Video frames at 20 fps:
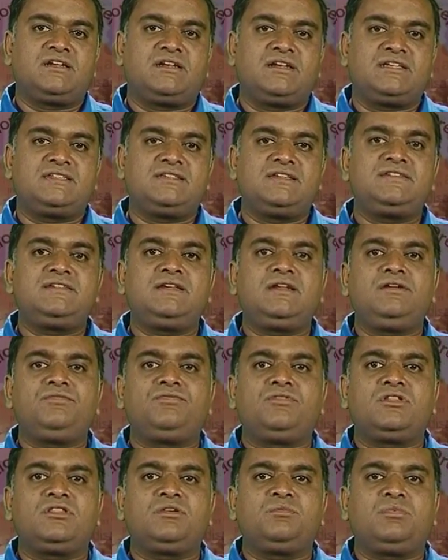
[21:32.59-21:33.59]
necessary
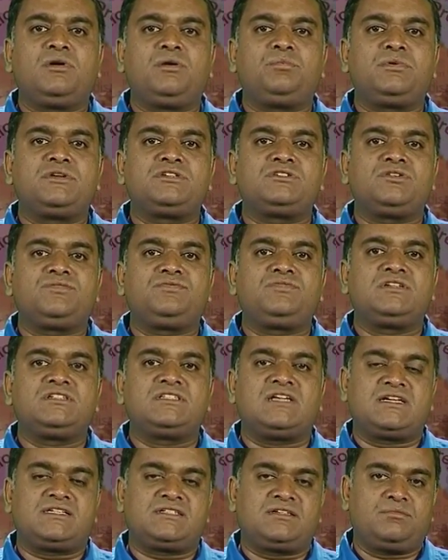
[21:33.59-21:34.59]
for the purpose of
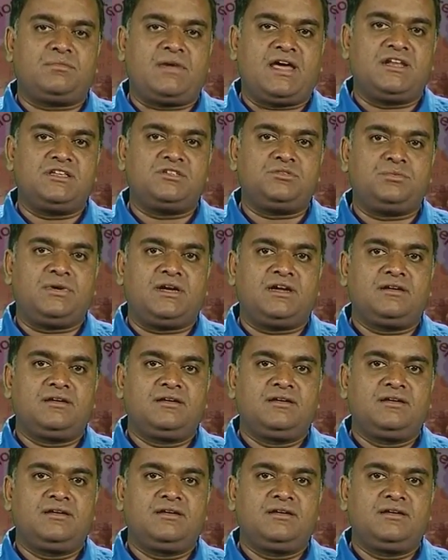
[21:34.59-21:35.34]
disaster management.